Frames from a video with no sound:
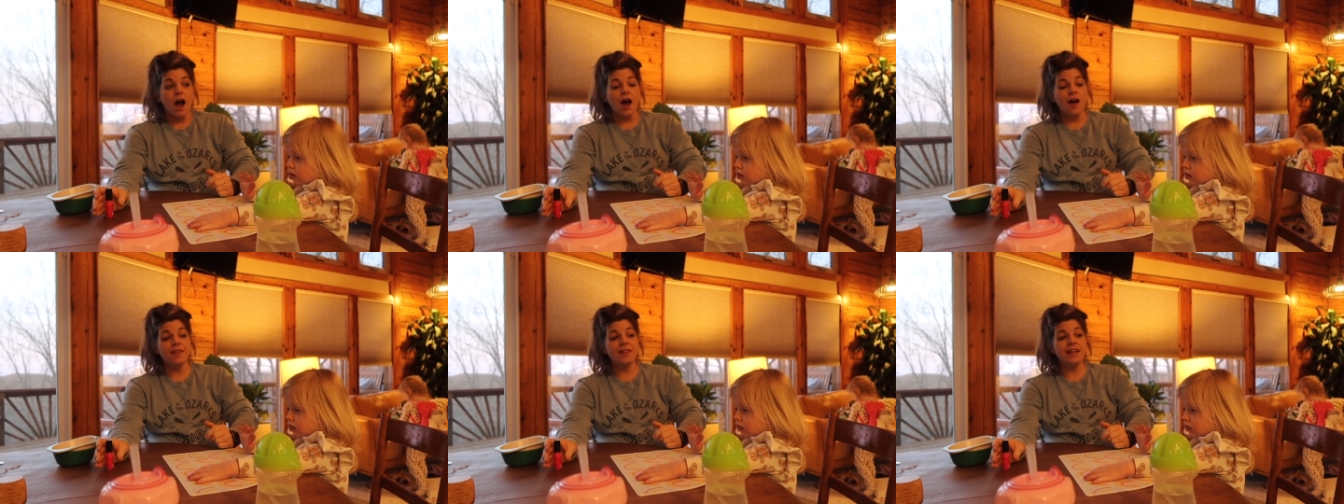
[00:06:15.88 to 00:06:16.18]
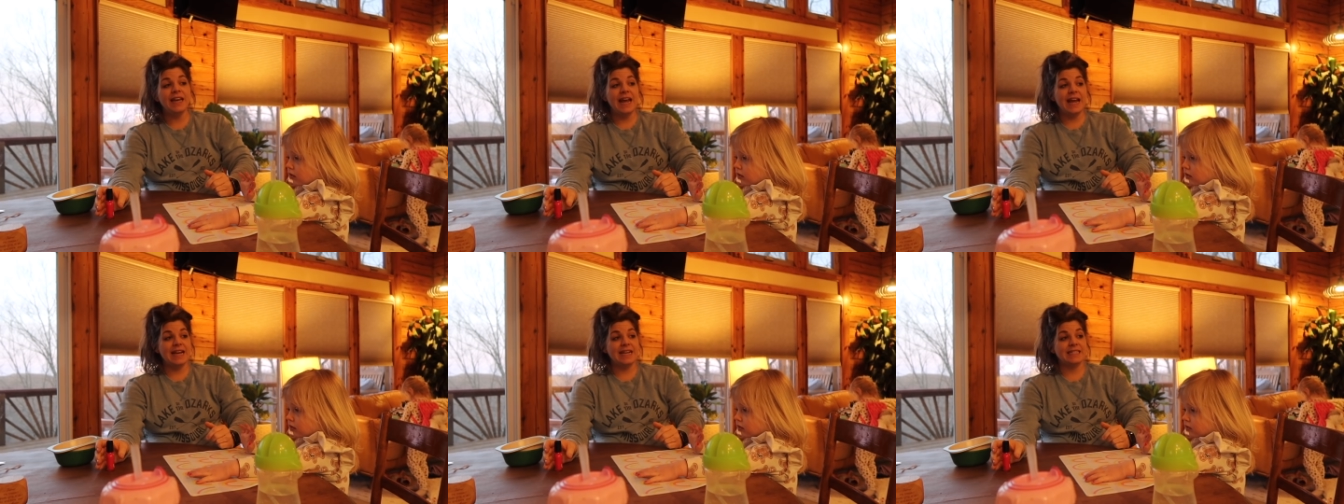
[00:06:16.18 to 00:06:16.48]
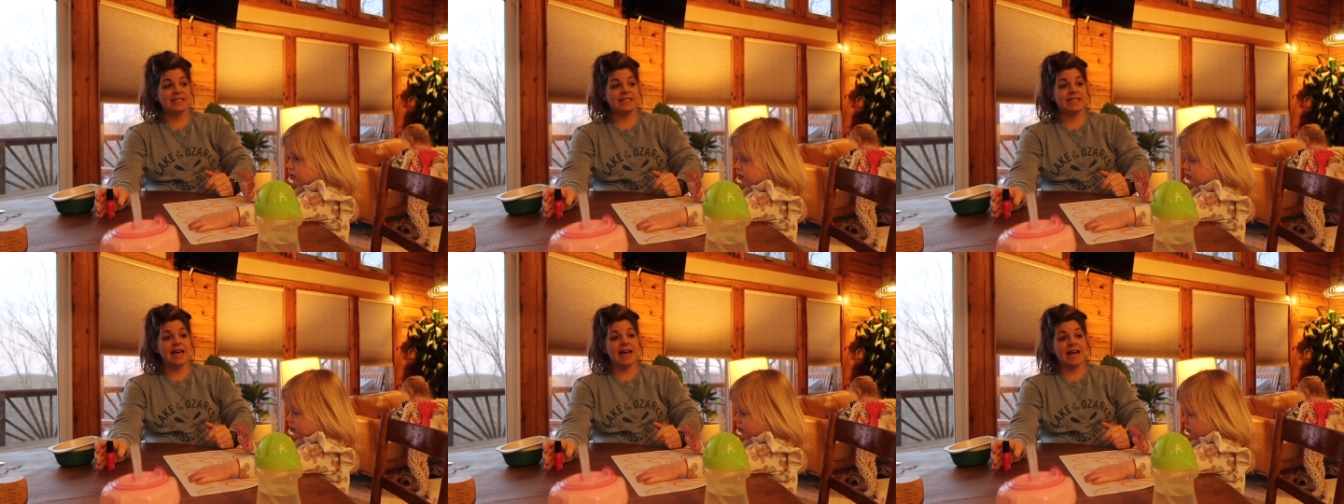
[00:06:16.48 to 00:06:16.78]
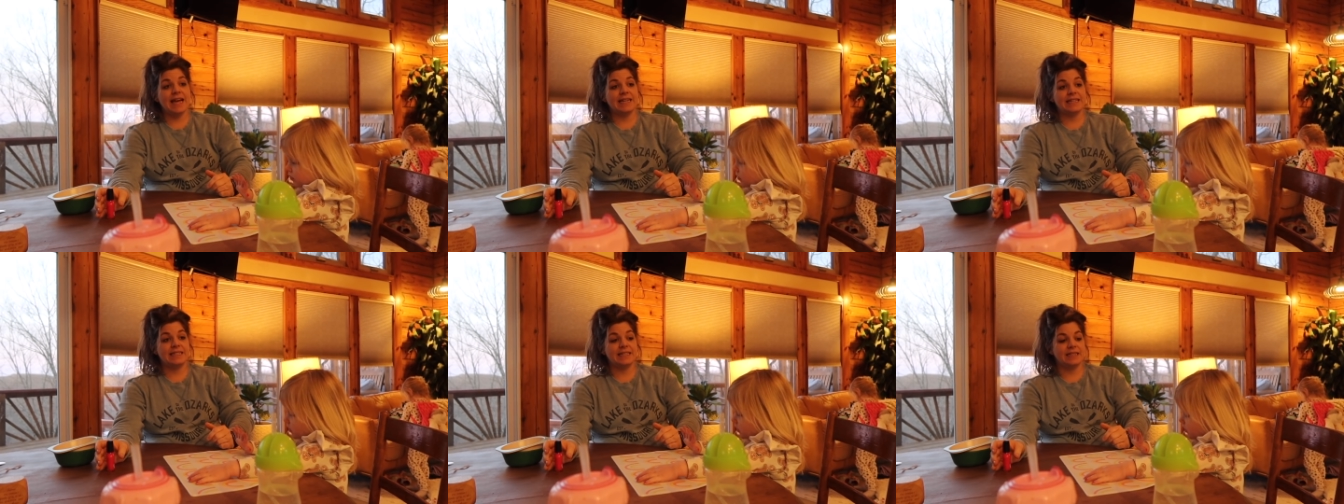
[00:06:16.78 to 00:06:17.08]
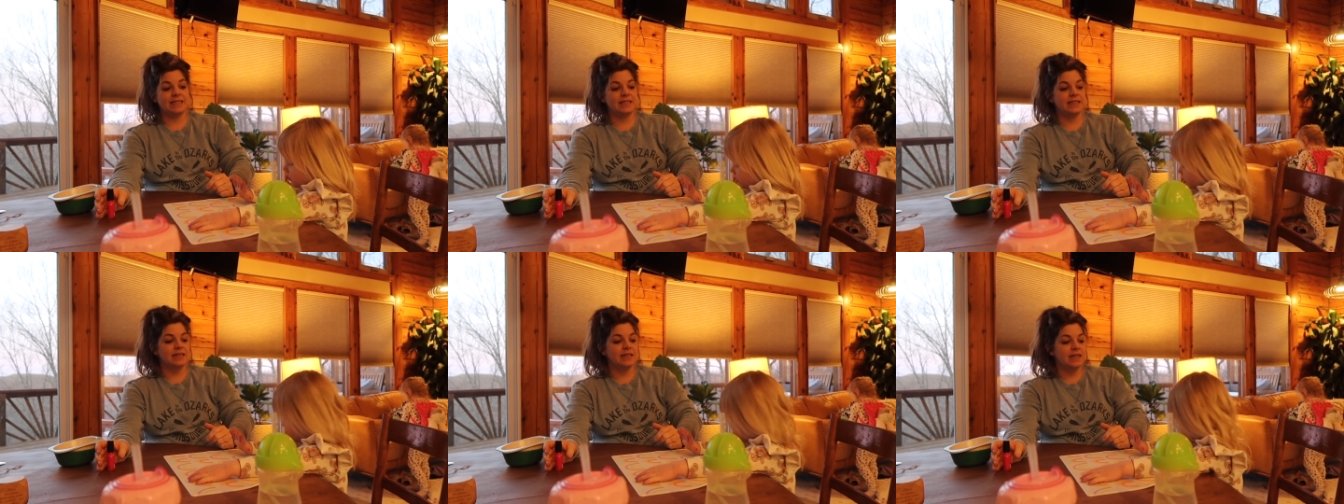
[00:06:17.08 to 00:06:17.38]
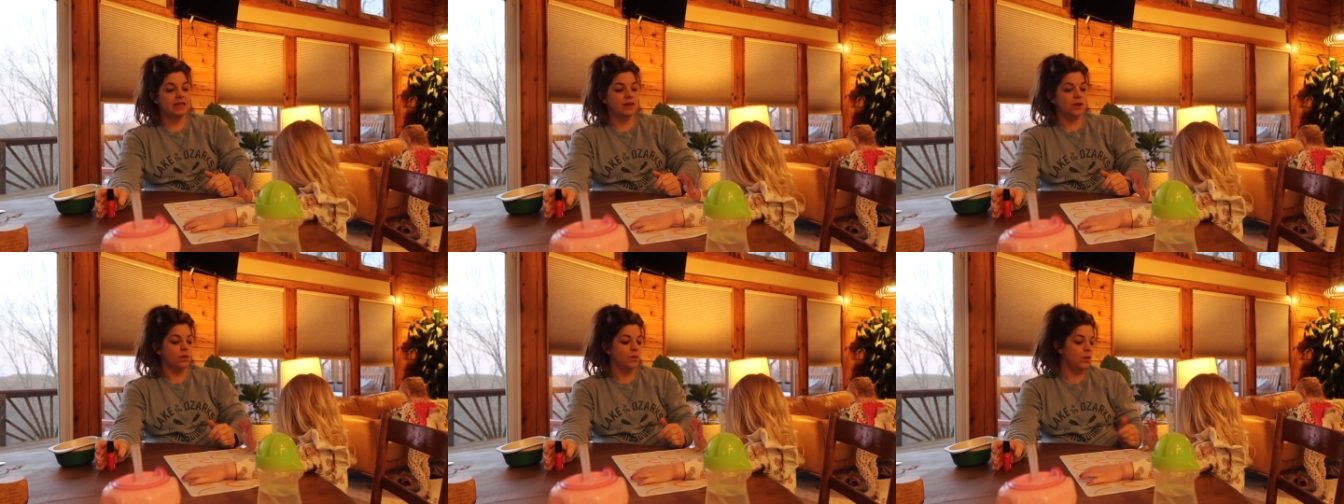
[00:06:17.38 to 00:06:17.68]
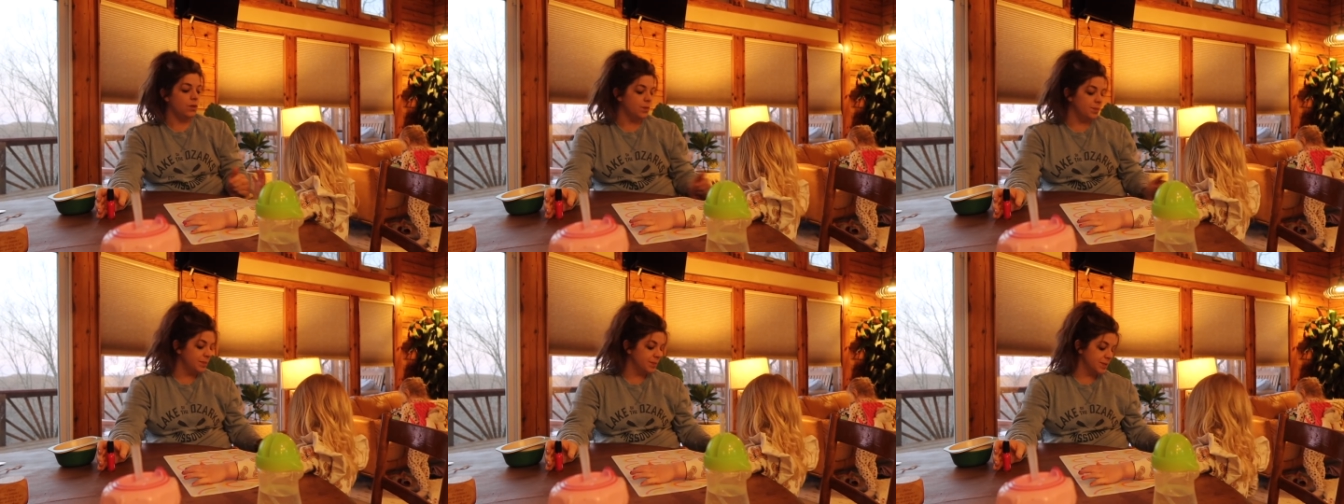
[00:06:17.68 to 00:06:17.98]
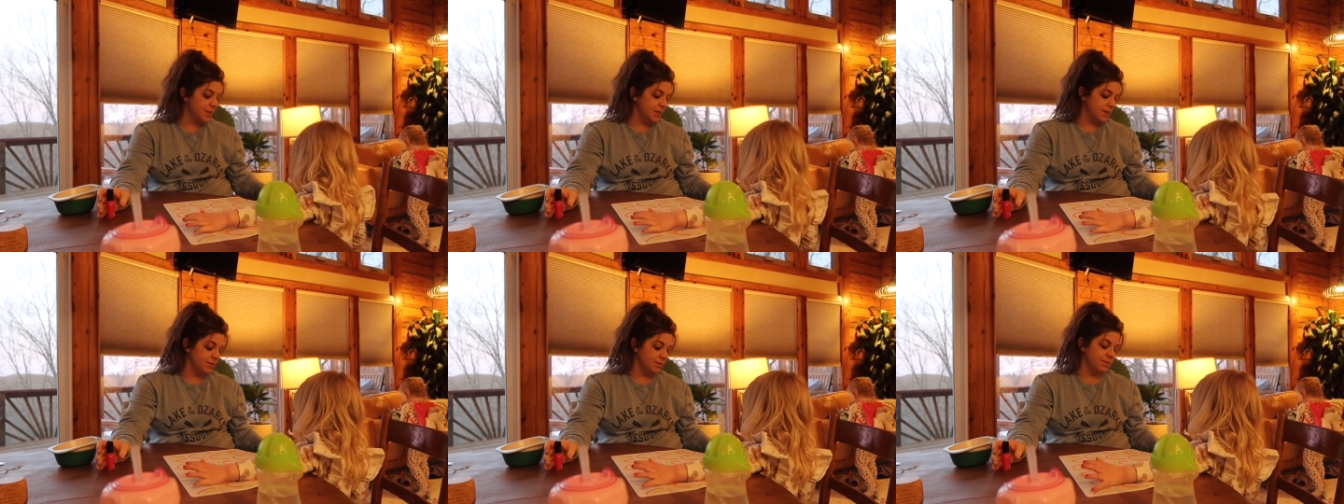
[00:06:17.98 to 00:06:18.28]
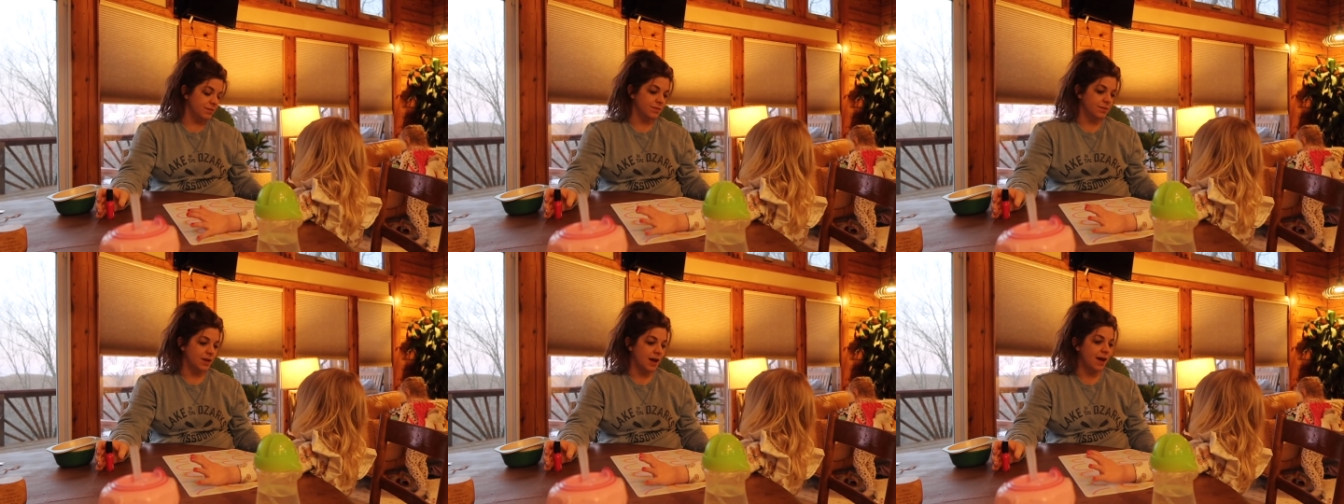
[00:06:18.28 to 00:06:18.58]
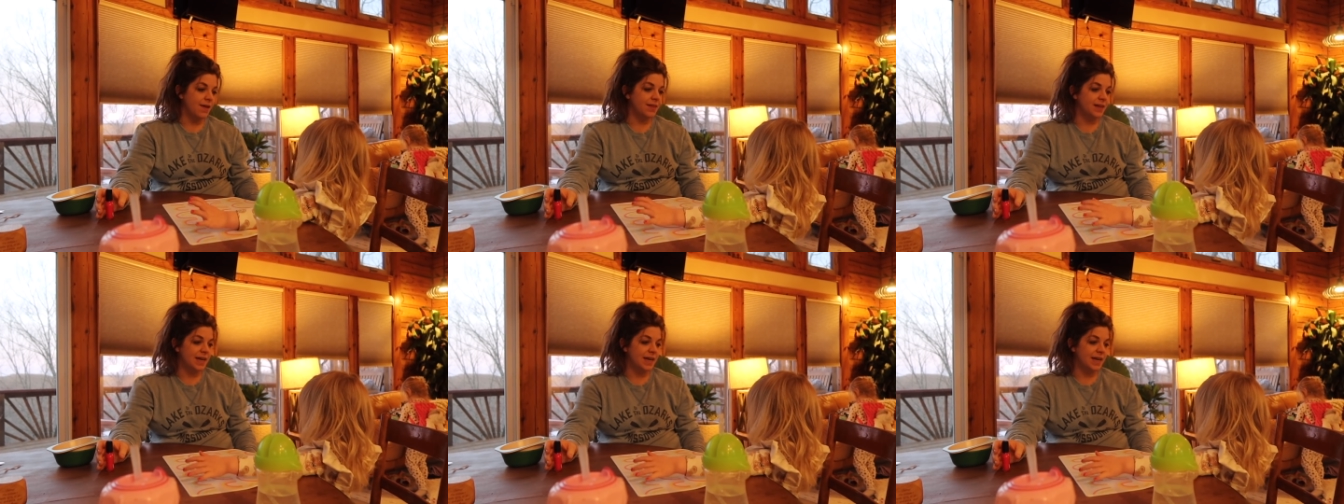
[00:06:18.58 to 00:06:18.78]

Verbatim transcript: on the days that, on